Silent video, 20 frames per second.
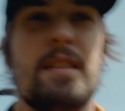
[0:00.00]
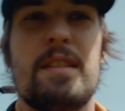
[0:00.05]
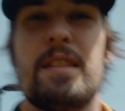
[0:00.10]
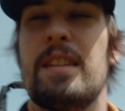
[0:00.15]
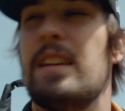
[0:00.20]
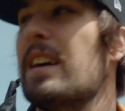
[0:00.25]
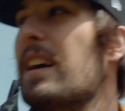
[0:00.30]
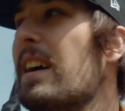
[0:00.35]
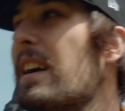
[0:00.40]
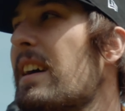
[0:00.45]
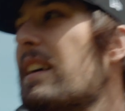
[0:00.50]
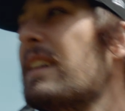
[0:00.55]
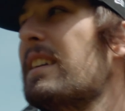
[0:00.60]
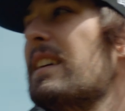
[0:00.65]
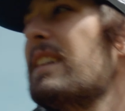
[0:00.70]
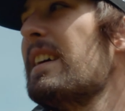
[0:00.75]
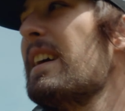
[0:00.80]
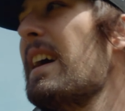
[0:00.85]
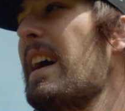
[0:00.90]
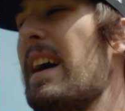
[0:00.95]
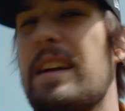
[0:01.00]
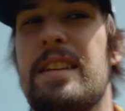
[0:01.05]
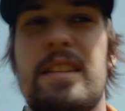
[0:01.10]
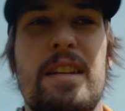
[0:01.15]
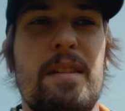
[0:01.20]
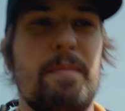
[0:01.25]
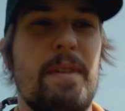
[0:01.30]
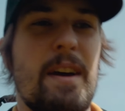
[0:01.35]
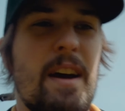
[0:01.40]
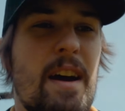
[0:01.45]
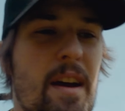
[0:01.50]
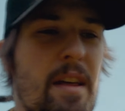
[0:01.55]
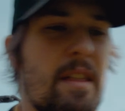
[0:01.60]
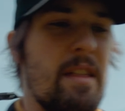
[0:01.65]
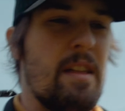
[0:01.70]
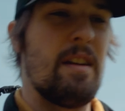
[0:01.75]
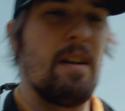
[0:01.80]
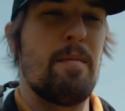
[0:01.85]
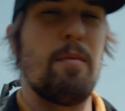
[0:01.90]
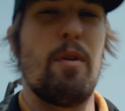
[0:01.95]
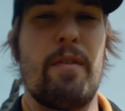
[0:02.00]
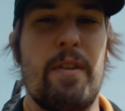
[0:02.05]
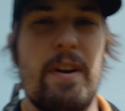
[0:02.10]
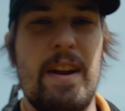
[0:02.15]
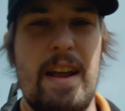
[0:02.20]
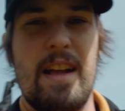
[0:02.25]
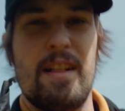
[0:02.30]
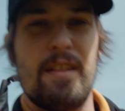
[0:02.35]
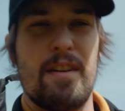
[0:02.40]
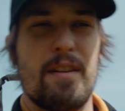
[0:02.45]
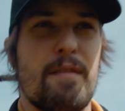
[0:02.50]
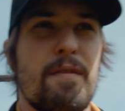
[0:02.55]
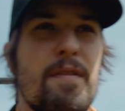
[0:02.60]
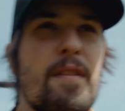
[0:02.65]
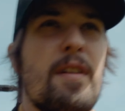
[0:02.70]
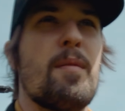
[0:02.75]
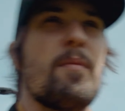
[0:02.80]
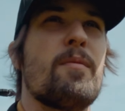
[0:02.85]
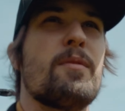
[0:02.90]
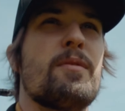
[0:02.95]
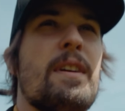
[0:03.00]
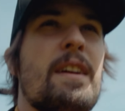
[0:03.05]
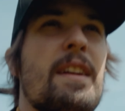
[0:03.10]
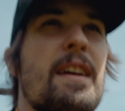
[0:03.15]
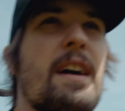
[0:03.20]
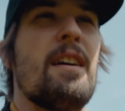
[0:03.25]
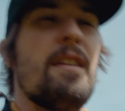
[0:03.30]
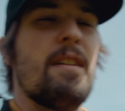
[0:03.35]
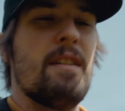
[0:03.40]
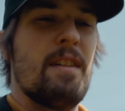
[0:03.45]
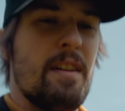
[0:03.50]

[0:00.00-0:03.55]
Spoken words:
It's the exit path. I'm over at Aylard Farms right now.